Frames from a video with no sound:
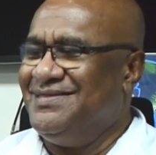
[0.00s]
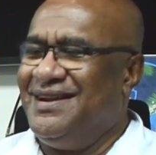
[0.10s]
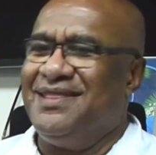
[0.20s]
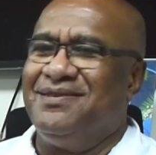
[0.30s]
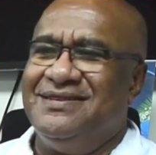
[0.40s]
So
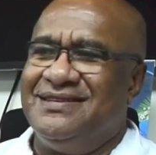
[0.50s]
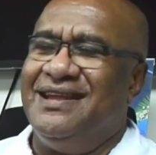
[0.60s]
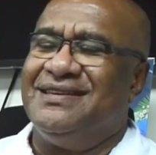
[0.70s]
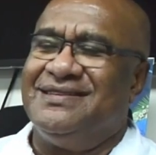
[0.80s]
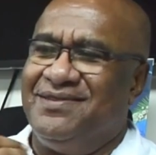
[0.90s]
in other words,
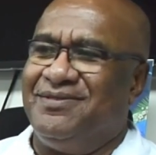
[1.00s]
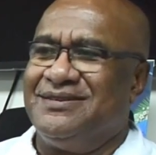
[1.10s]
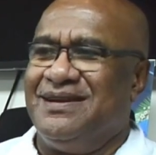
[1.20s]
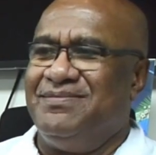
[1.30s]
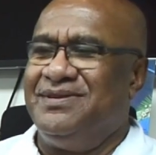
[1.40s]
let's say, for
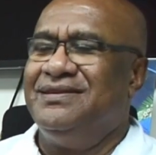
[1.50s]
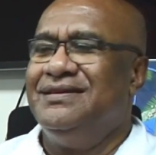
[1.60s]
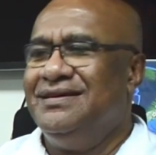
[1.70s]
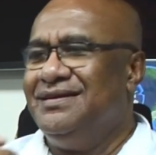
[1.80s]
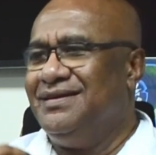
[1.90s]
example,
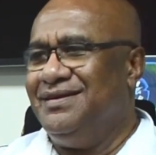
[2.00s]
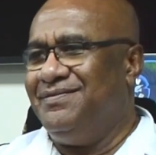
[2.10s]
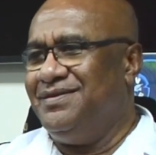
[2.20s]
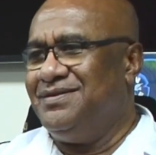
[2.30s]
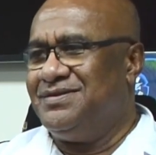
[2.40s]

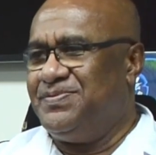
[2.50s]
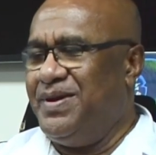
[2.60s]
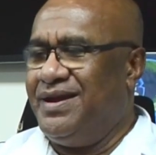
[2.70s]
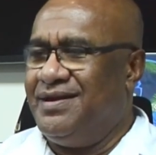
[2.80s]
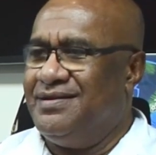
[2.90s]
if you
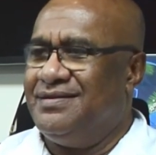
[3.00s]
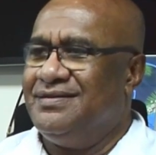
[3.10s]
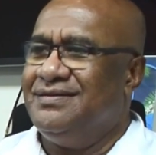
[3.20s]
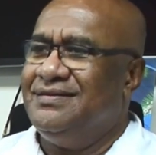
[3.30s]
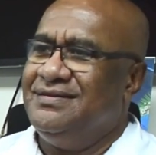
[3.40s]
spend
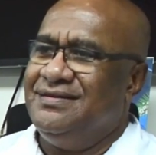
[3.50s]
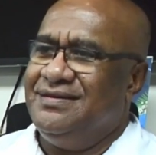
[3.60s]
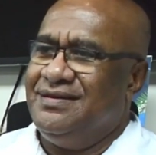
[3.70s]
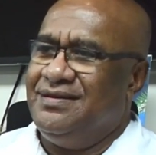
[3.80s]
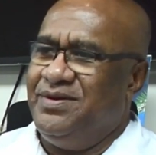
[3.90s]

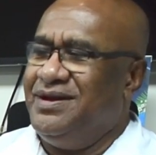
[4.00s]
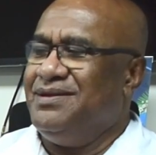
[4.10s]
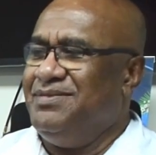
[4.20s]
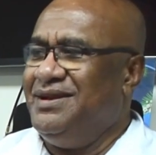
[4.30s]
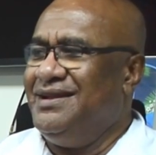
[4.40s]

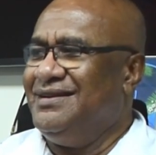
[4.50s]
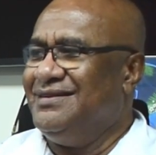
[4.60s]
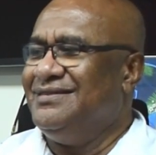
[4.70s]
20 million,